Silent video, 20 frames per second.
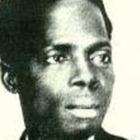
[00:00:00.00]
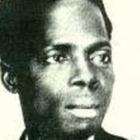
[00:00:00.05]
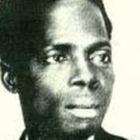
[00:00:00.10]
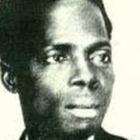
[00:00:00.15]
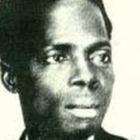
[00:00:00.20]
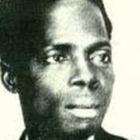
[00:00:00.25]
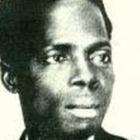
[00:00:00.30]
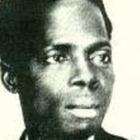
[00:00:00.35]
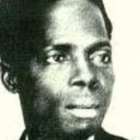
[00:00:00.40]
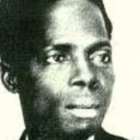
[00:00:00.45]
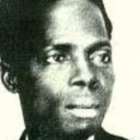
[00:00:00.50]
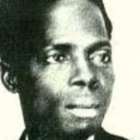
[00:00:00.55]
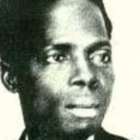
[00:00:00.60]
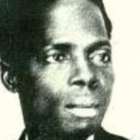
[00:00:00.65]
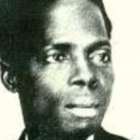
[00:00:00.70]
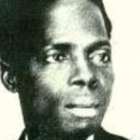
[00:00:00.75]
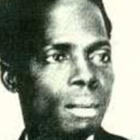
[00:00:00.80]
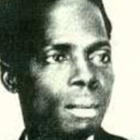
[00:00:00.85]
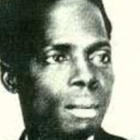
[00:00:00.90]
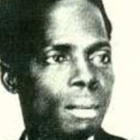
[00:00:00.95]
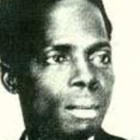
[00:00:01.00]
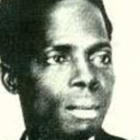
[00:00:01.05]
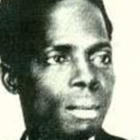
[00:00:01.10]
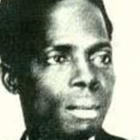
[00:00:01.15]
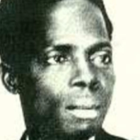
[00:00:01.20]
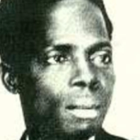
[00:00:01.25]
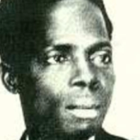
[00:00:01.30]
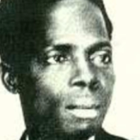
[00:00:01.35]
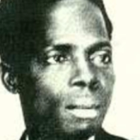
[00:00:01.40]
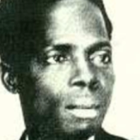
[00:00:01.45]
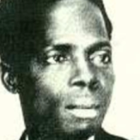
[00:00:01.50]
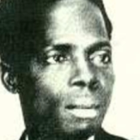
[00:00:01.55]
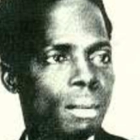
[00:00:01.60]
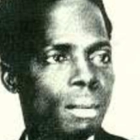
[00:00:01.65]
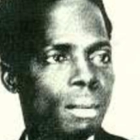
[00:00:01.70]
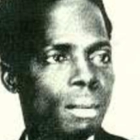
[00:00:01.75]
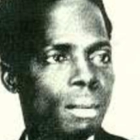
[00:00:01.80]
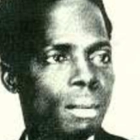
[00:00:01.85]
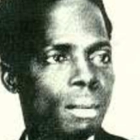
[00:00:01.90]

Nothing is said.